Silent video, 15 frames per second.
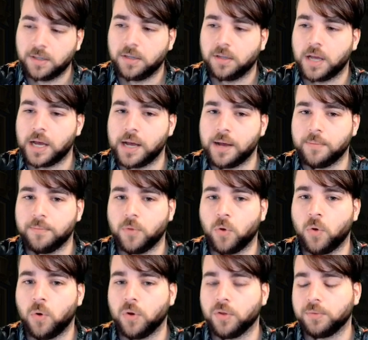
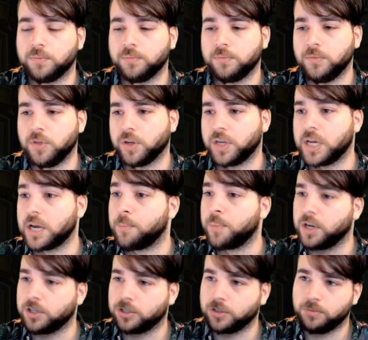or get a
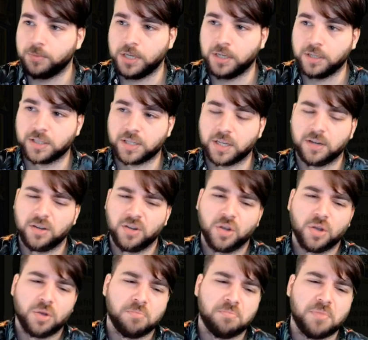bunch of minions that
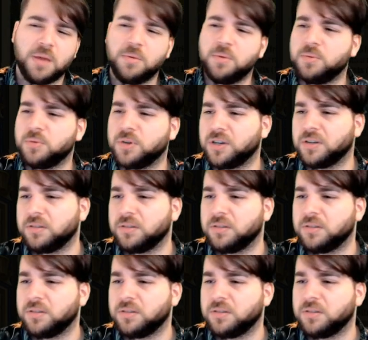maybe were